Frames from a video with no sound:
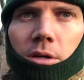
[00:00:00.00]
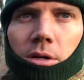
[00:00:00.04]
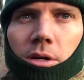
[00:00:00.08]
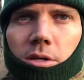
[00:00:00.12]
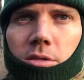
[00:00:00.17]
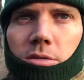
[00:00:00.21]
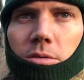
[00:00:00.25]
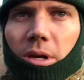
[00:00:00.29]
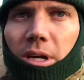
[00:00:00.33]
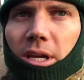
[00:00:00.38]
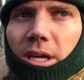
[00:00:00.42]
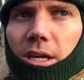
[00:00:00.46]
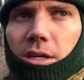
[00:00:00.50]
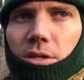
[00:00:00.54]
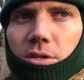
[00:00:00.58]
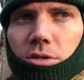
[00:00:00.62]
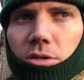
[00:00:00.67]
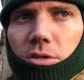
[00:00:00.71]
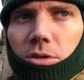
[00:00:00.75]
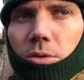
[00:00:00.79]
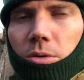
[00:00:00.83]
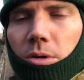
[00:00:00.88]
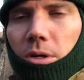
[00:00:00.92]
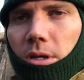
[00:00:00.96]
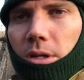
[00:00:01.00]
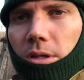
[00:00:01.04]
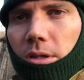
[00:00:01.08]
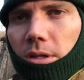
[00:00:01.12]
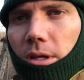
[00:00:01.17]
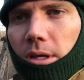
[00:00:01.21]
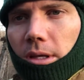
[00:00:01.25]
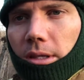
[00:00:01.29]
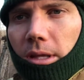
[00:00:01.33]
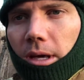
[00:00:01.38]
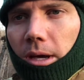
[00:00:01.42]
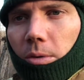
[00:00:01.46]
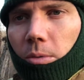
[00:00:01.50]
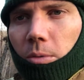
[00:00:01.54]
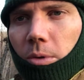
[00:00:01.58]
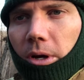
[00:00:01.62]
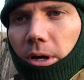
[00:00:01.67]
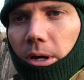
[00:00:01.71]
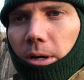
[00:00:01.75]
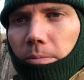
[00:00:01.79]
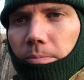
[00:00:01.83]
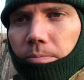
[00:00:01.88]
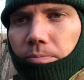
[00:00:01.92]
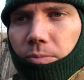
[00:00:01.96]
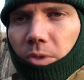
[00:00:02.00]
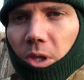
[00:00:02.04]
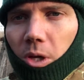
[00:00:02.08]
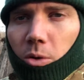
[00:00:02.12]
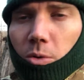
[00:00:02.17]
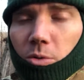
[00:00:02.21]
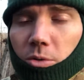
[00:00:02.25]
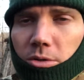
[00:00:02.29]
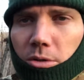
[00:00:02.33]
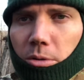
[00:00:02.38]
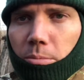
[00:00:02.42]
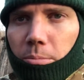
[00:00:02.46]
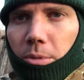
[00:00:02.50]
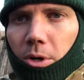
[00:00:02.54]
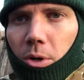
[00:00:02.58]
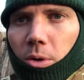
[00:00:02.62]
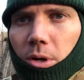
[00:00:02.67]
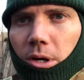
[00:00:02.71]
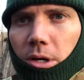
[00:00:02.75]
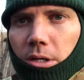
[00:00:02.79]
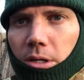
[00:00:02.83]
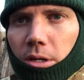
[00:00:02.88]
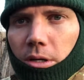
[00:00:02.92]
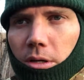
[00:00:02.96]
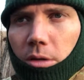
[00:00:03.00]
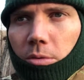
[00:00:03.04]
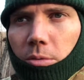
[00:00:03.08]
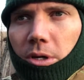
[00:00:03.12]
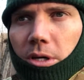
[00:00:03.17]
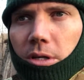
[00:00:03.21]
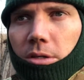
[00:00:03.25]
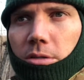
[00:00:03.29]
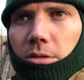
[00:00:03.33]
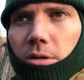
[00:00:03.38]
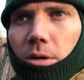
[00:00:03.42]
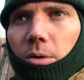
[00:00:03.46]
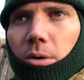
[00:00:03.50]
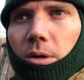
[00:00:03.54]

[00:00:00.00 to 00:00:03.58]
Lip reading: So I can't shoot anything that way. There's no bow hunt anyway, so